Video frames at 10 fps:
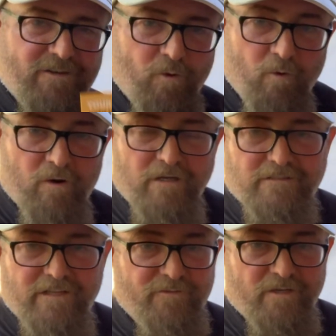Or,
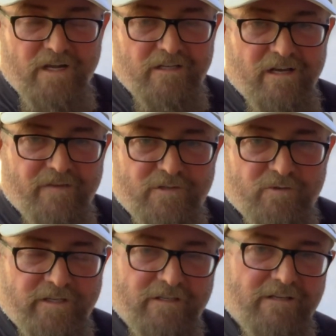if they're not a coffee
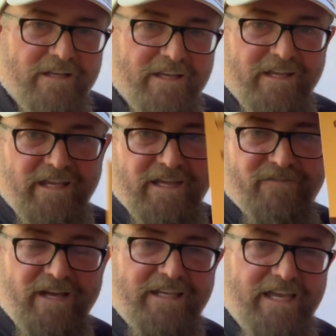drinker, if
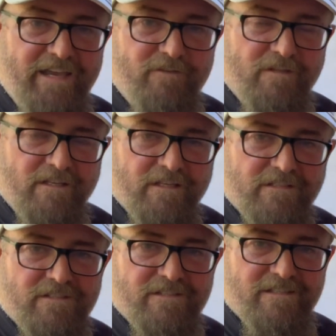I gave you
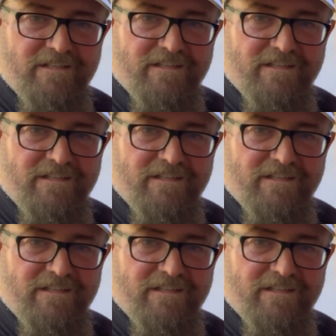this,